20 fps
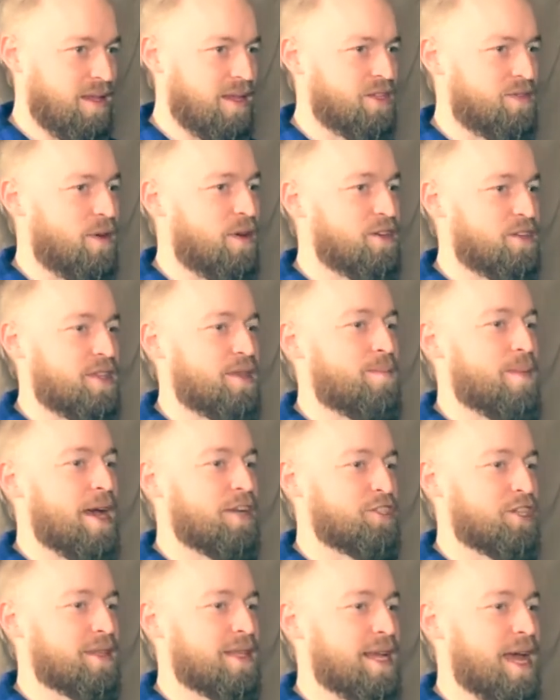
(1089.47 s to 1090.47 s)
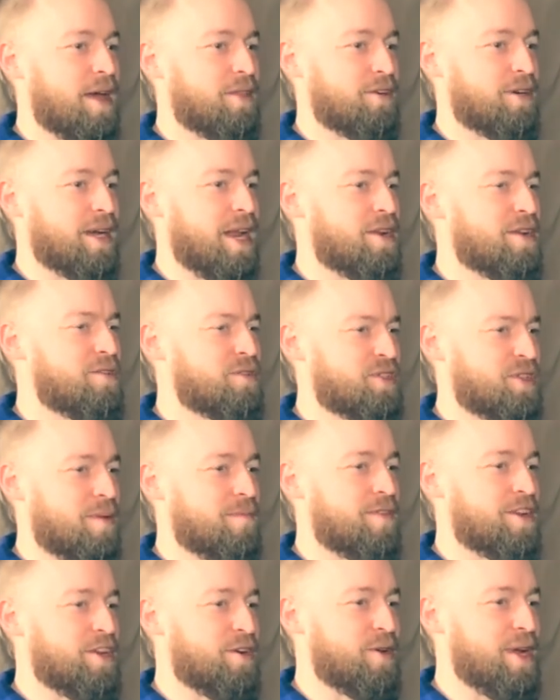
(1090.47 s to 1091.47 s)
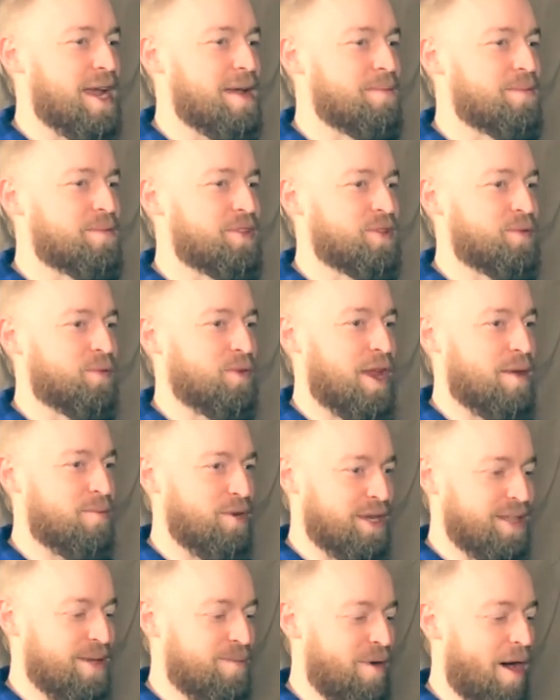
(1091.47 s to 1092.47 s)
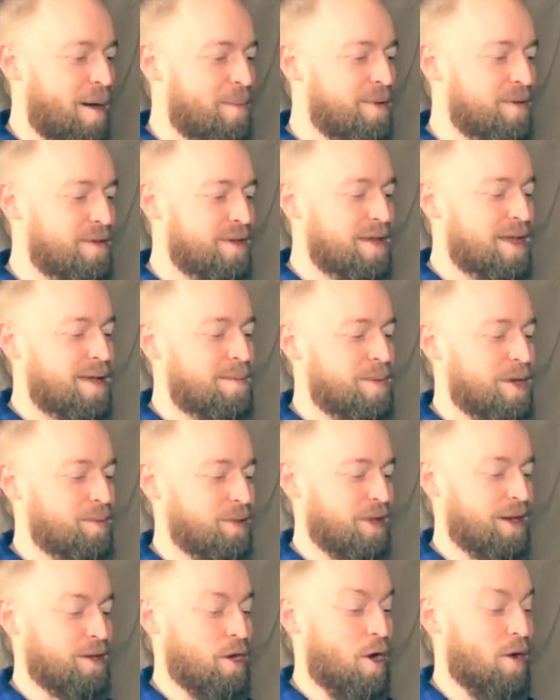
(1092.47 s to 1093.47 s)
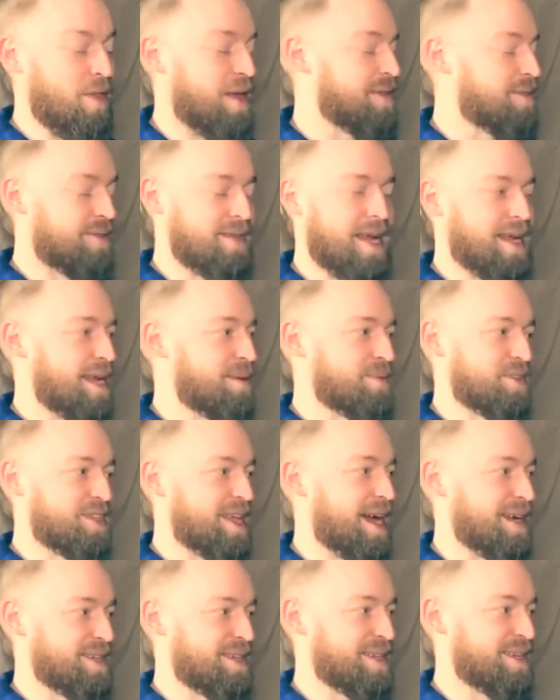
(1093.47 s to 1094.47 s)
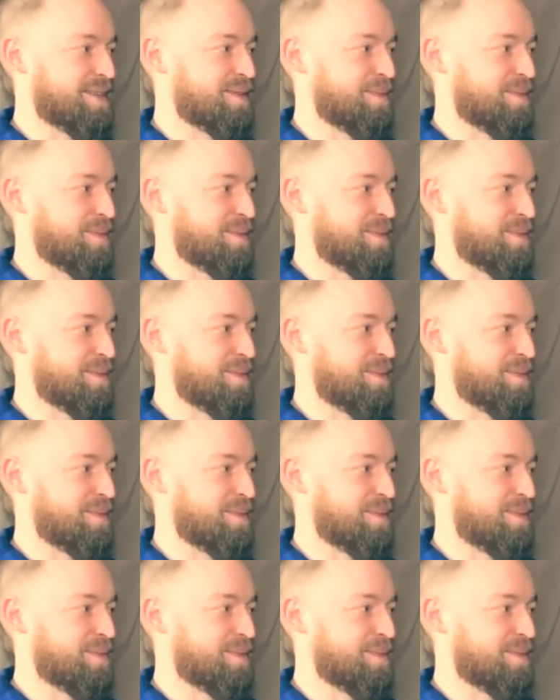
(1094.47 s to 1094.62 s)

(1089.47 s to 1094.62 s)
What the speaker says: As far as the Magic the Gathering, I know some video games, when I bring them up, people are like, oh, that game is toxic.